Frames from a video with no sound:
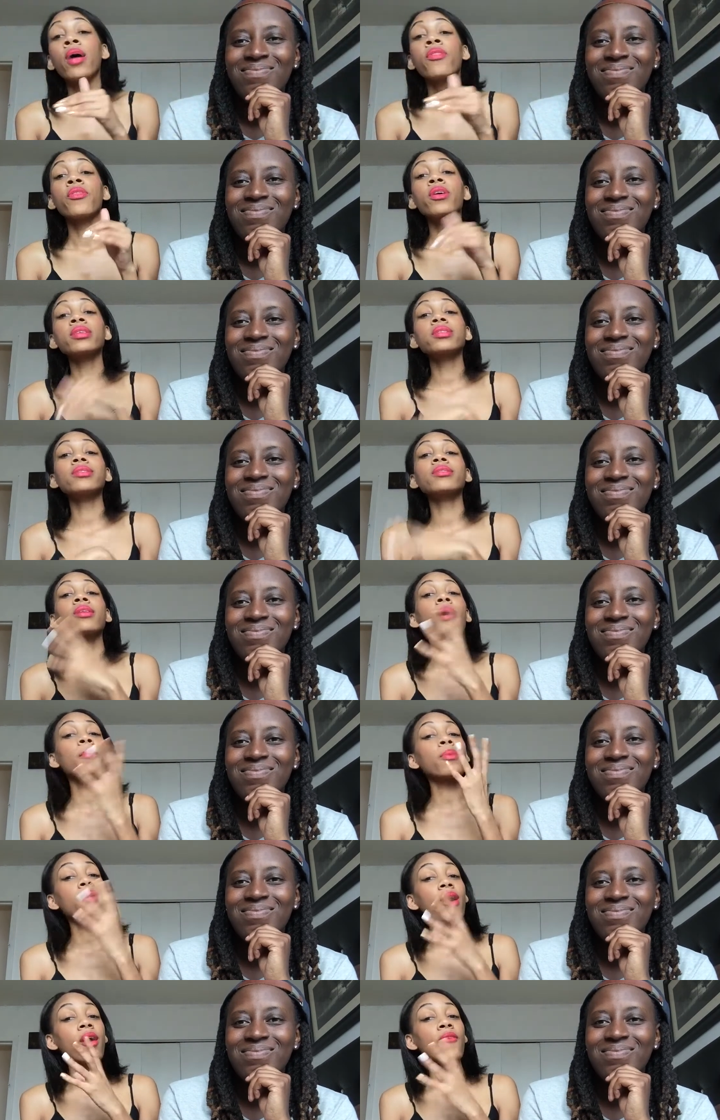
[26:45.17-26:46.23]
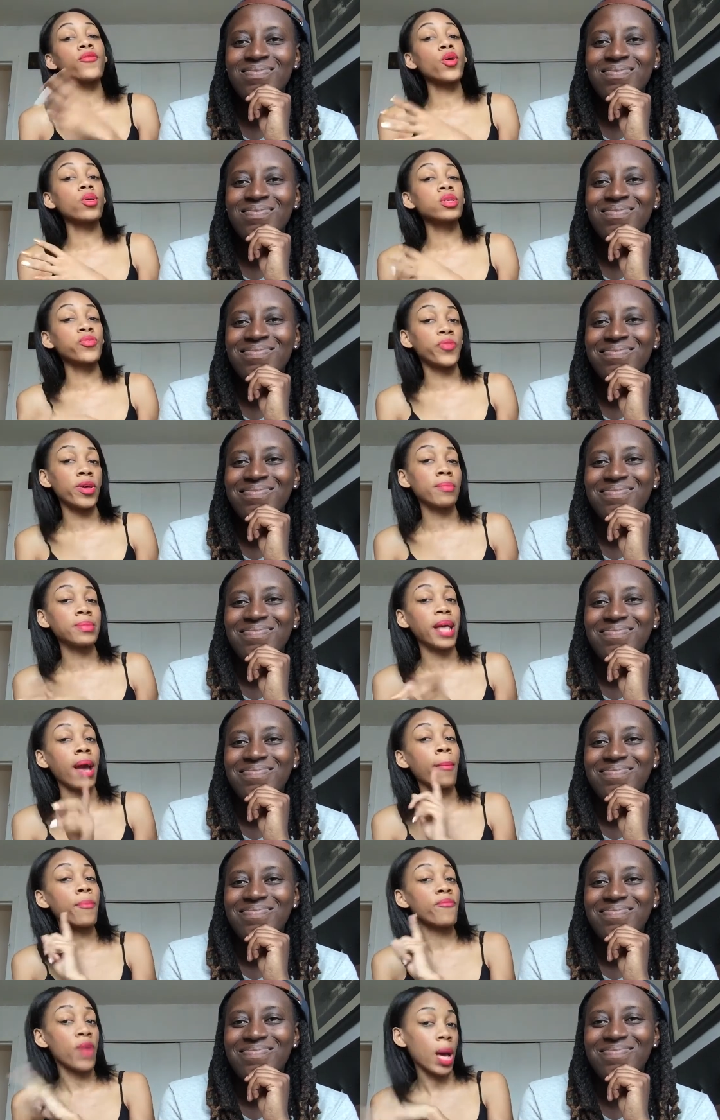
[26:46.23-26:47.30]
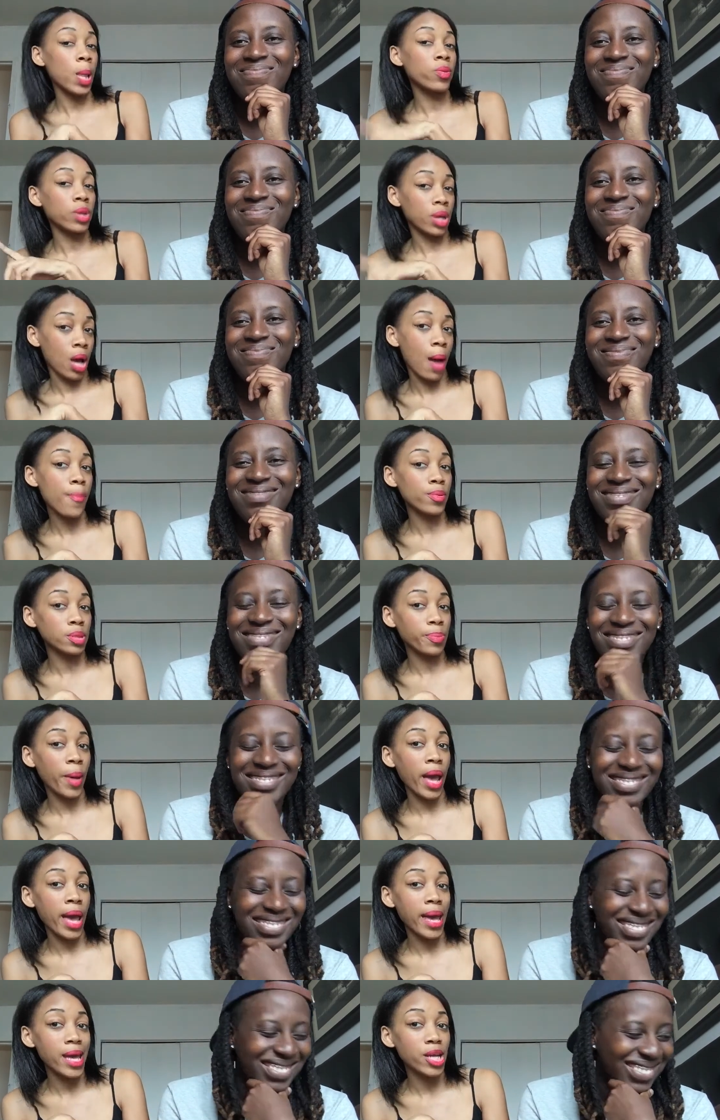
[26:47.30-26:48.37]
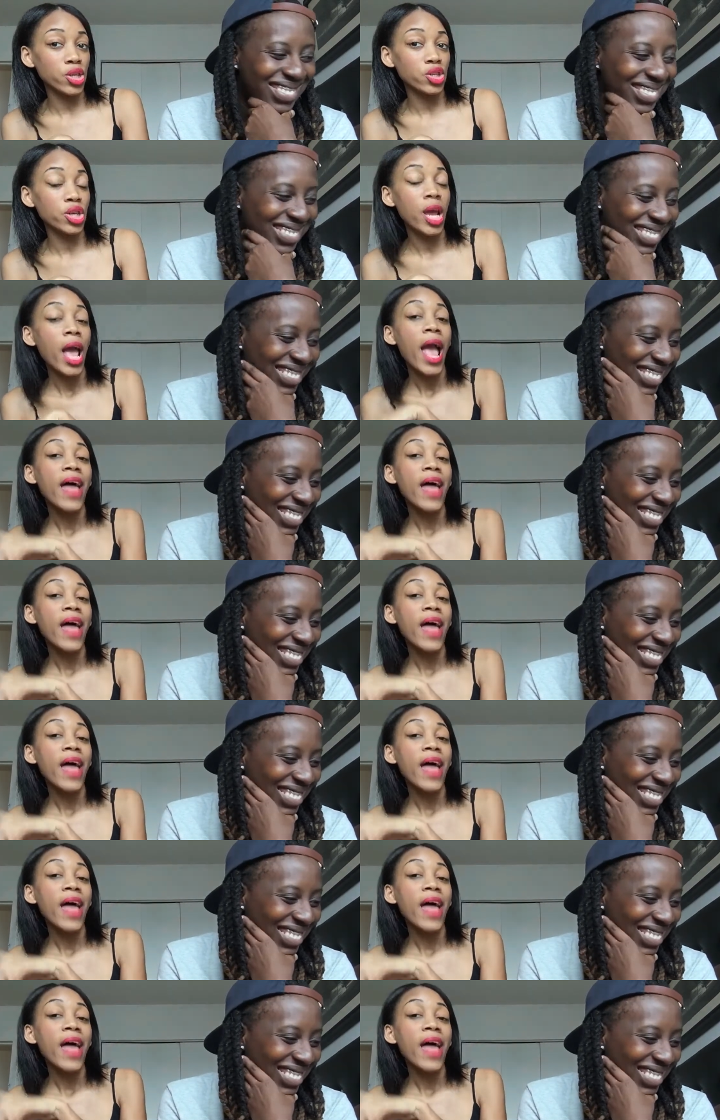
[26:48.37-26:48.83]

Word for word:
Speaker 1: There's a number of those femmes that follow the couples page